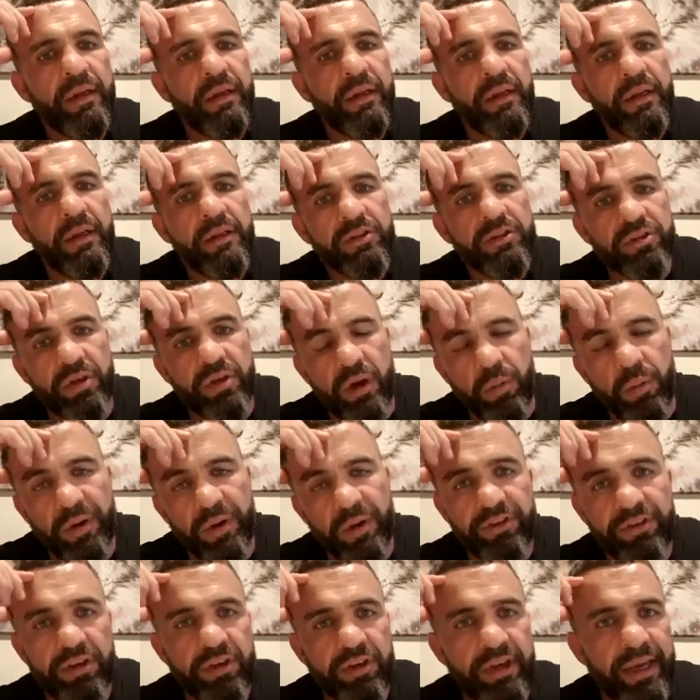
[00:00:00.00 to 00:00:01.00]
So I went
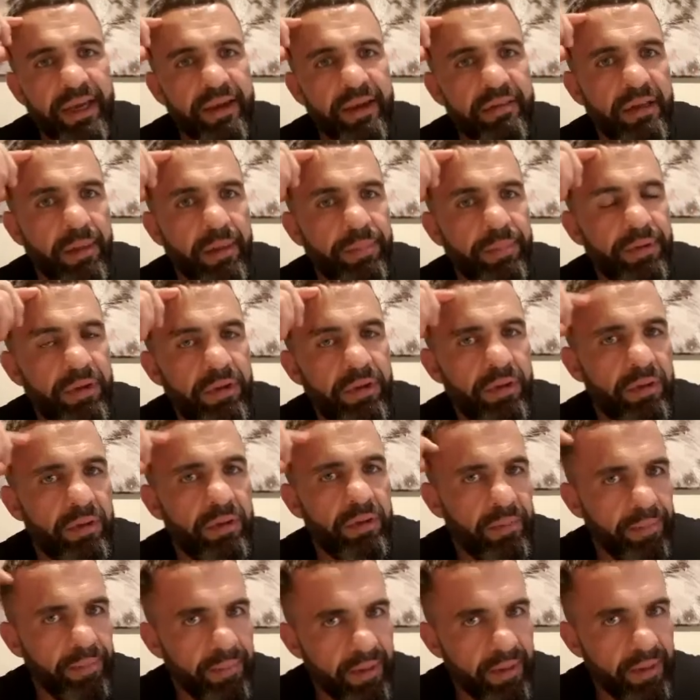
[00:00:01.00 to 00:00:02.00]
to
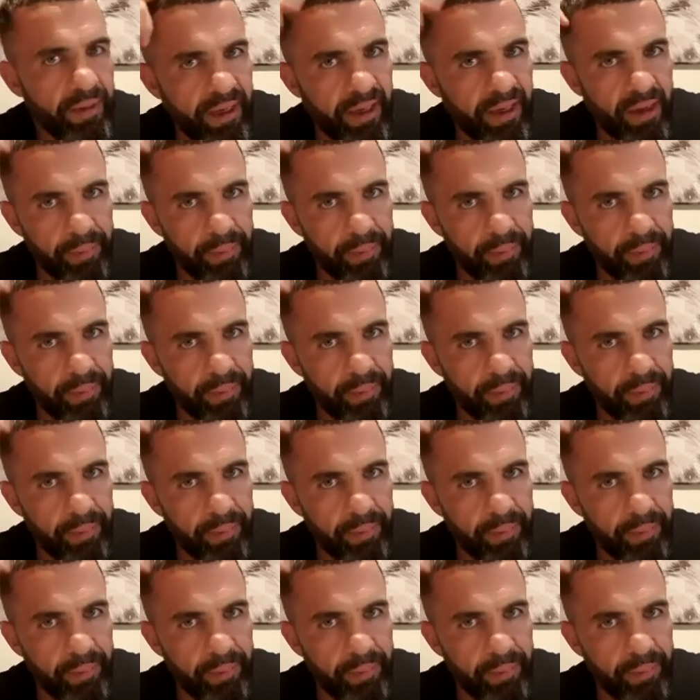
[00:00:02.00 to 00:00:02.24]
KSW and